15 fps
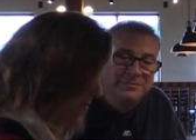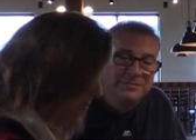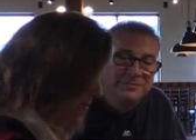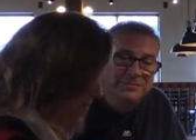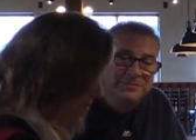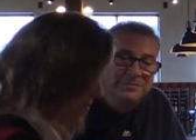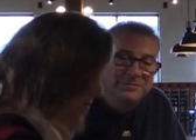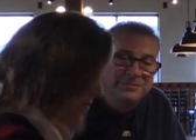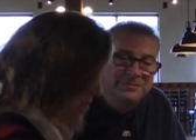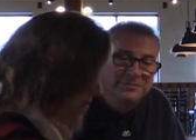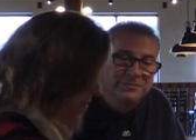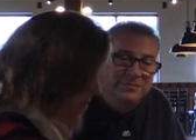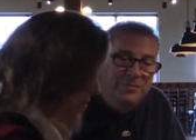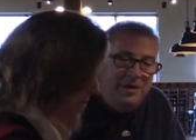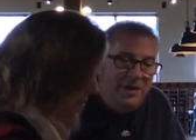What are you
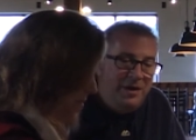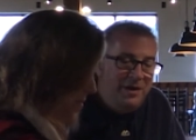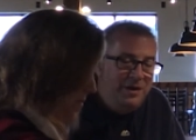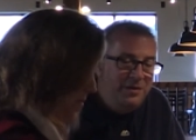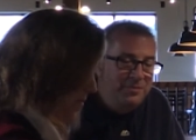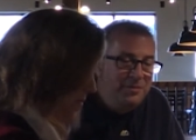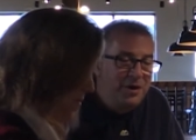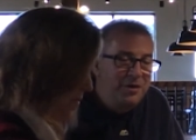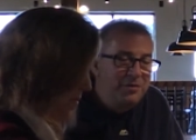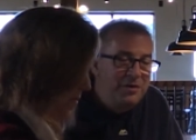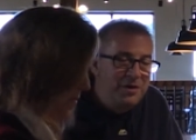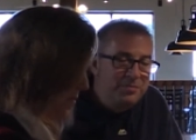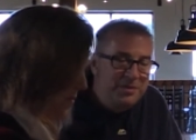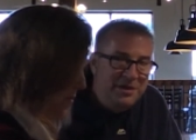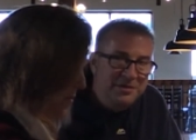eating? Uh, the margarita
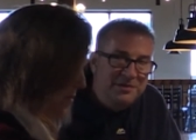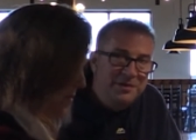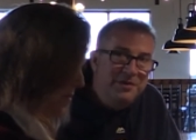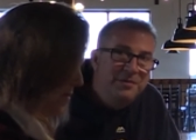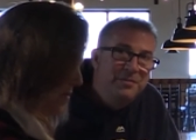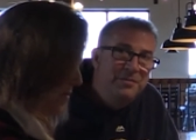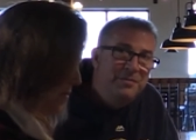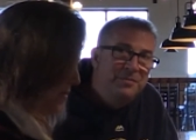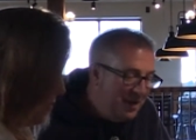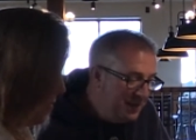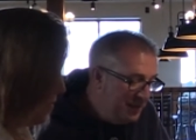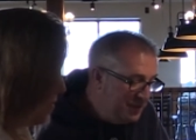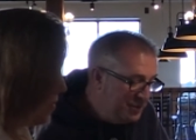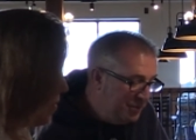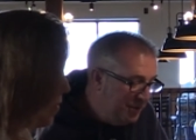pizza. I think
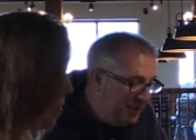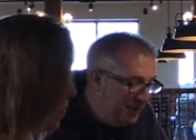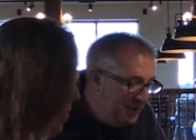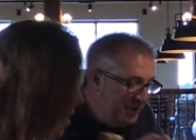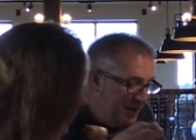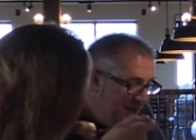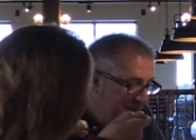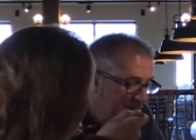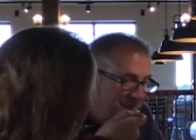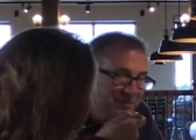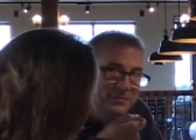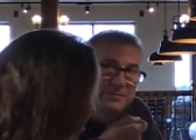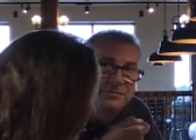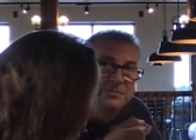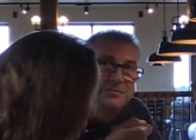it's really good
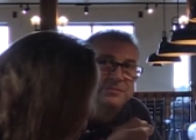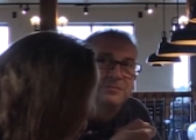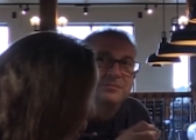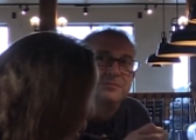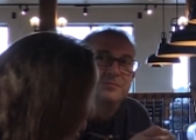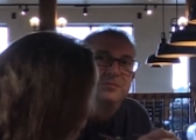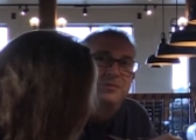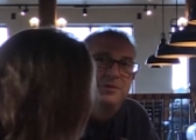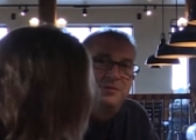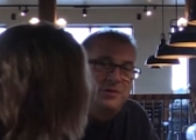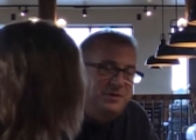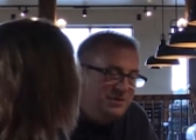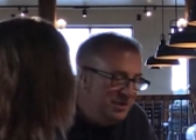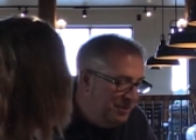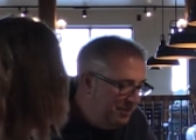
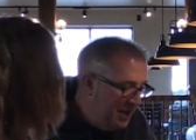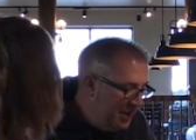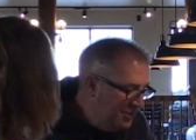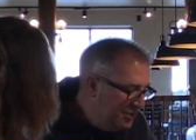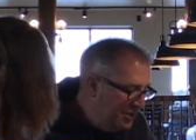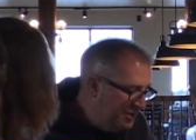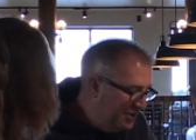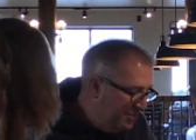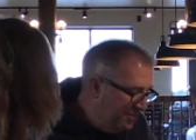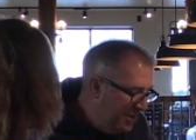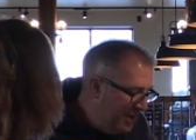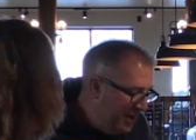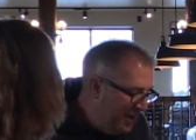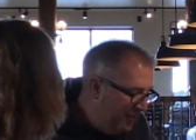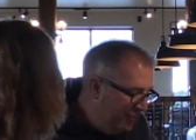dressed my dressed up my
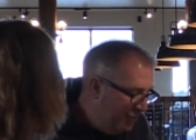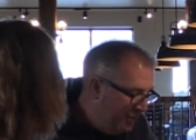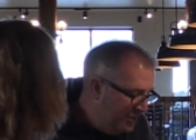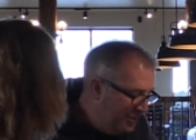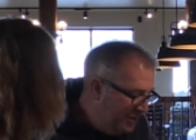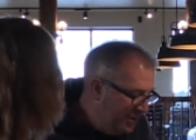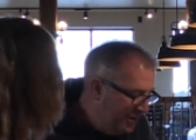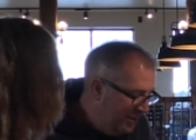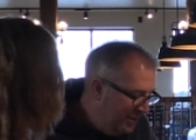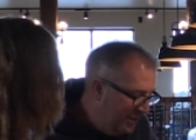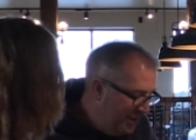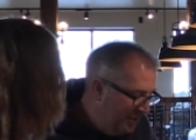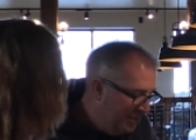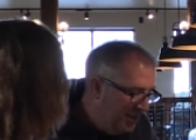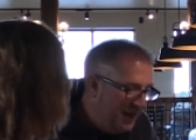half with uh, a
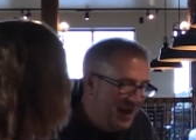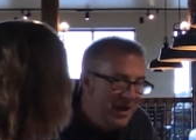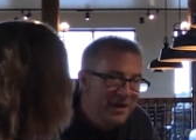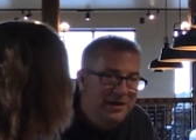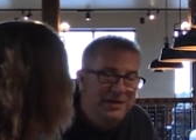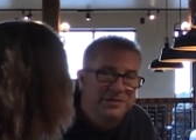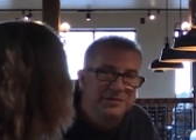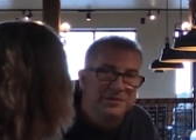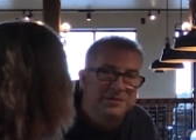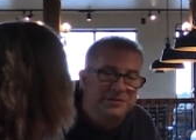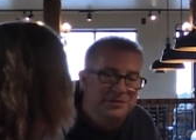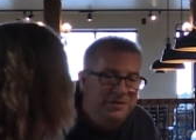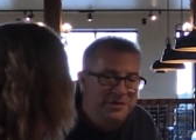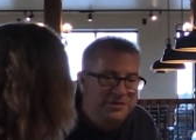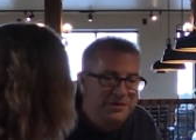couple of addings, and
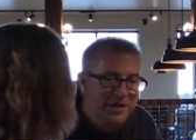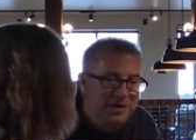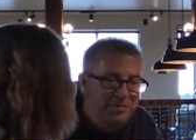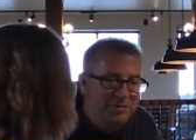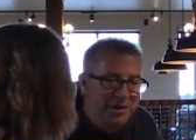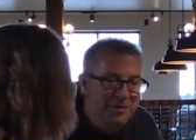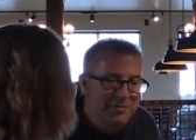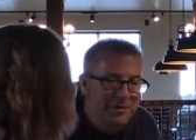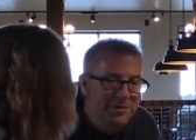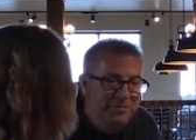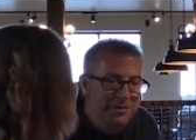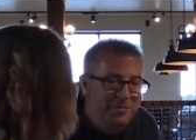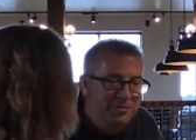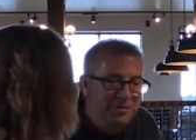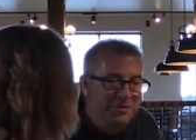she just had the plain one, and we
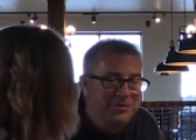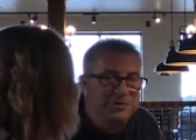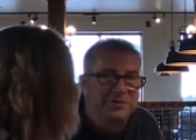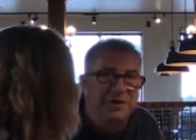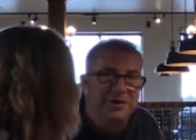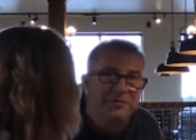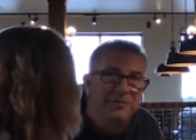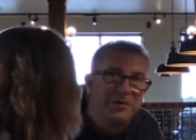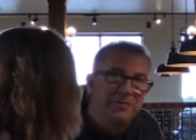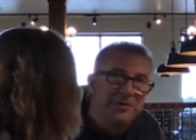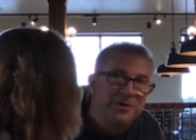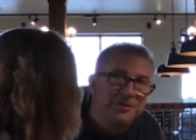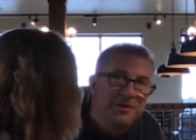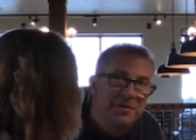both enjoyed it very much.